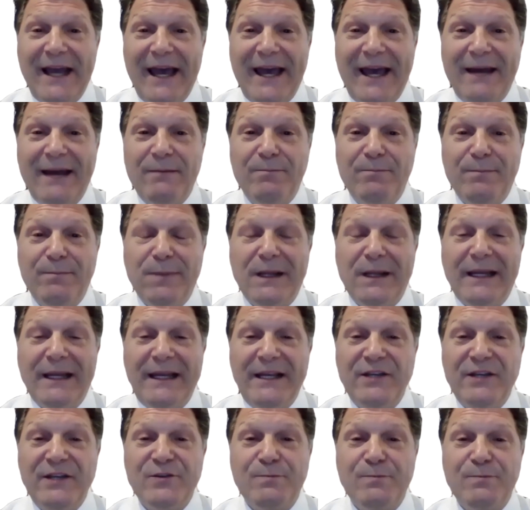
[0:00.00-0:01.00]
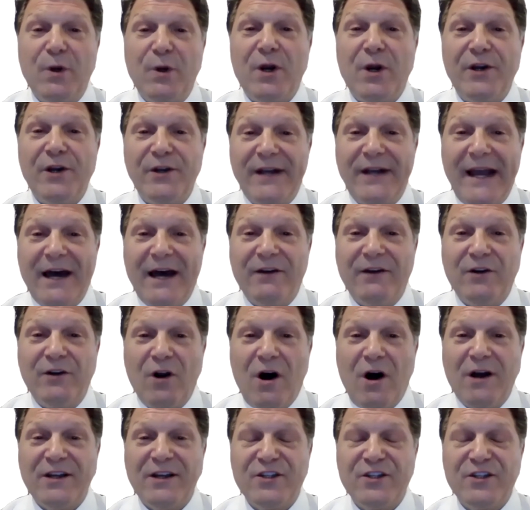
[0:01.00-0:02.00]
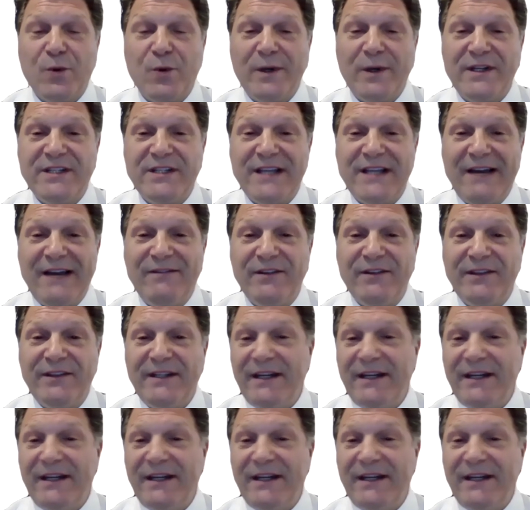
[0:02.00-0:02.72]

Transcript: and please put on your calendar August 27th.